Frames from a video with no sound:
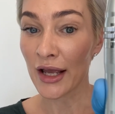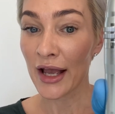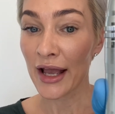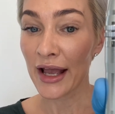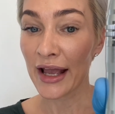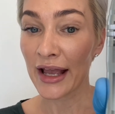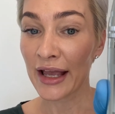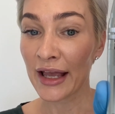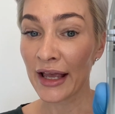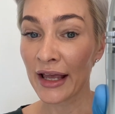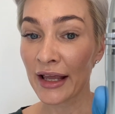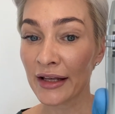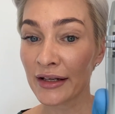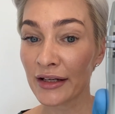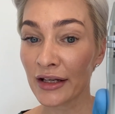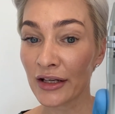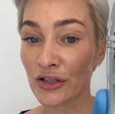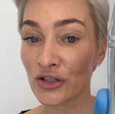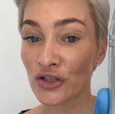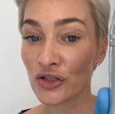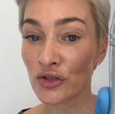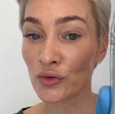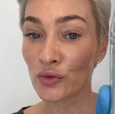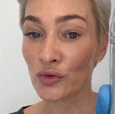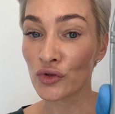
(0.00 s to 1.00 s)
And
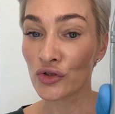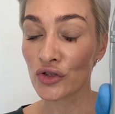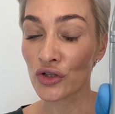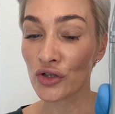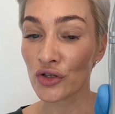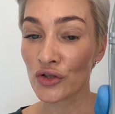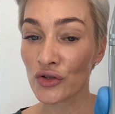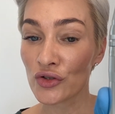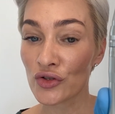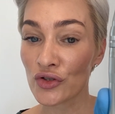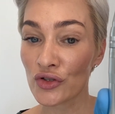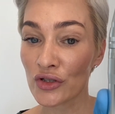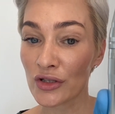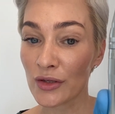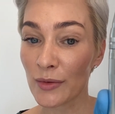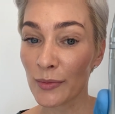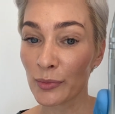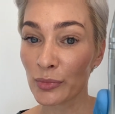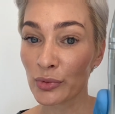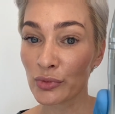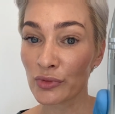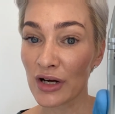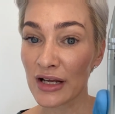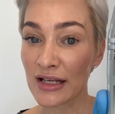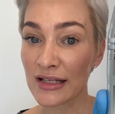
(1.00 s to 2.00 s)
you just
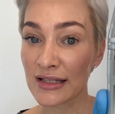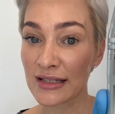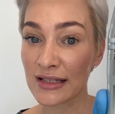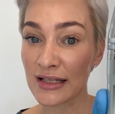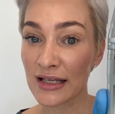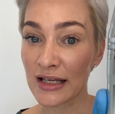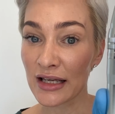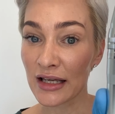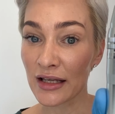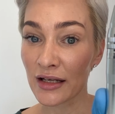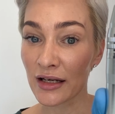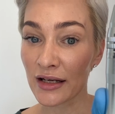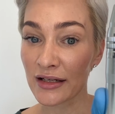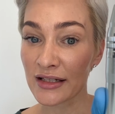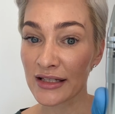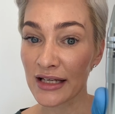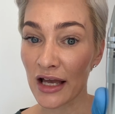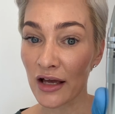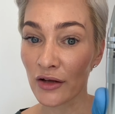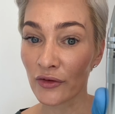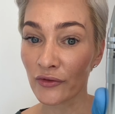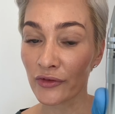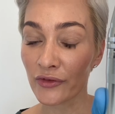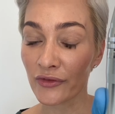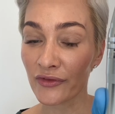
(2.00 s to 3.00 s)
press it
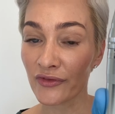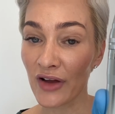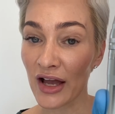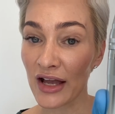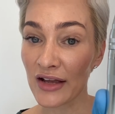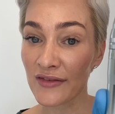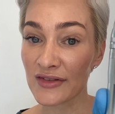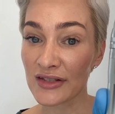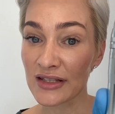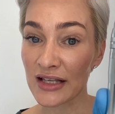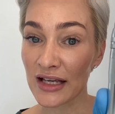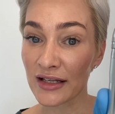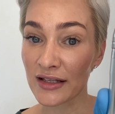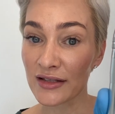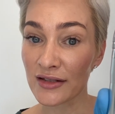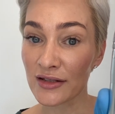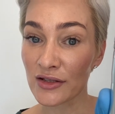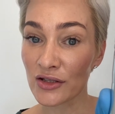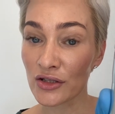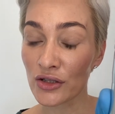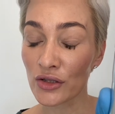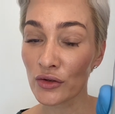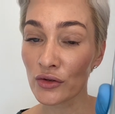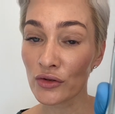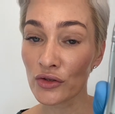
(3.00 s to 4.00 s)
down for 5 seconds
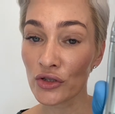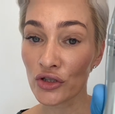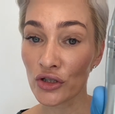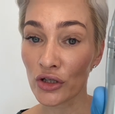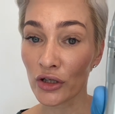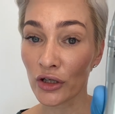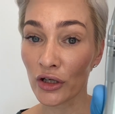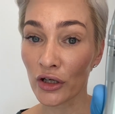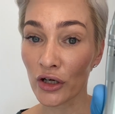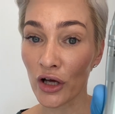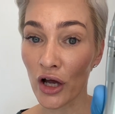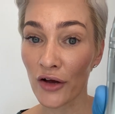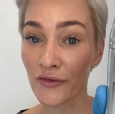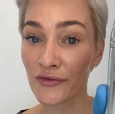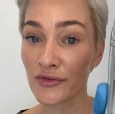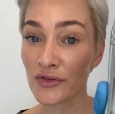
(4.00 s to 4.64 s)
to turn it off.